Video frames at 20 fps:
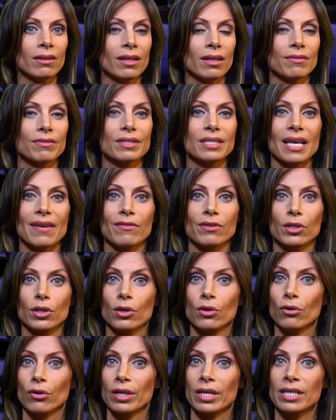of 7
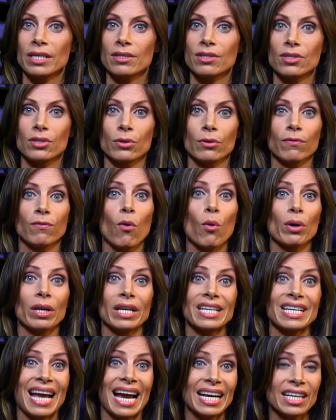degrees to
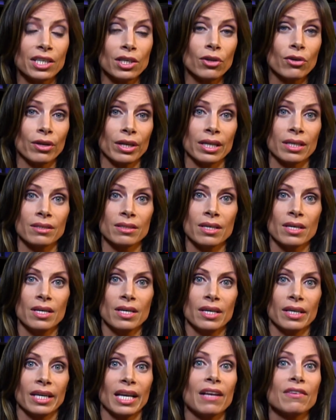49 degrees
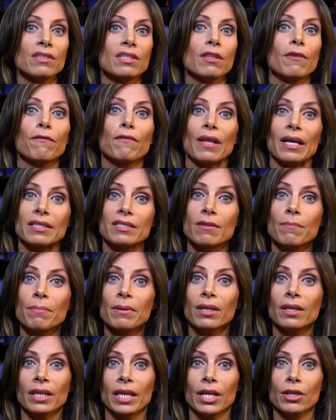gives it the
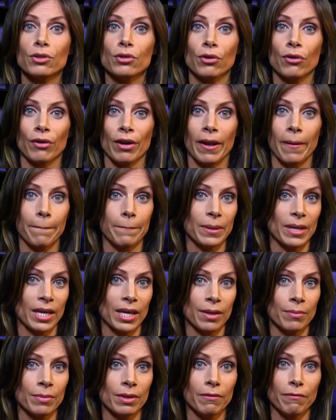flexibility to create
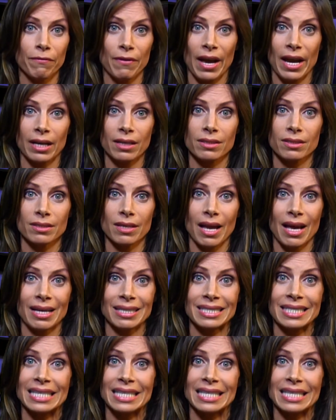beam effects as